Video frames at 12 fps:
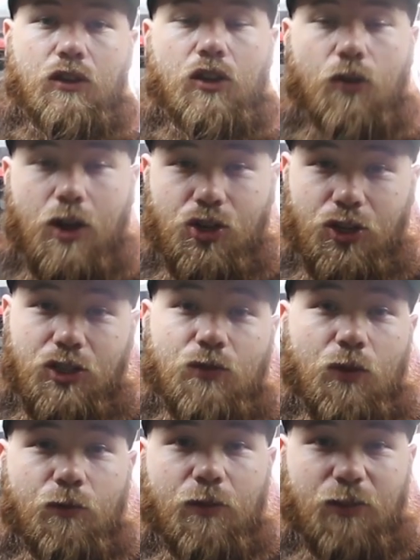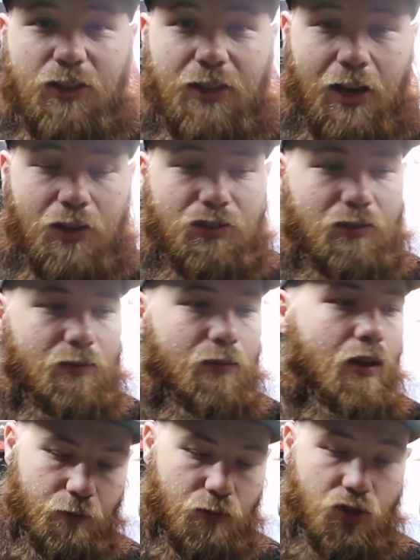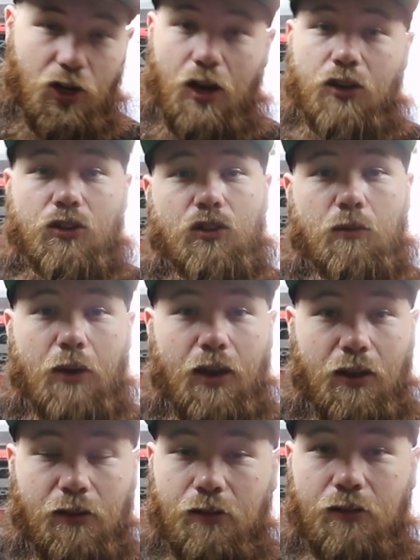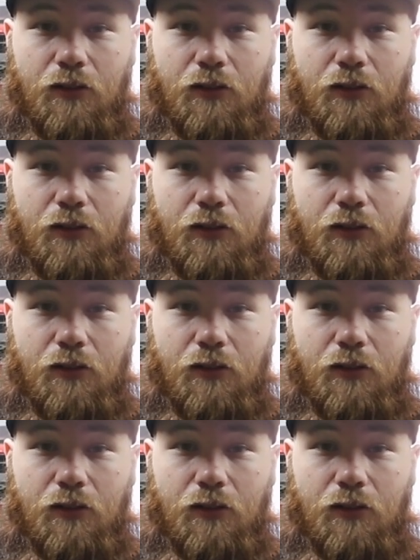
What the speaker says: congratulations for 50,000. John, you're the man.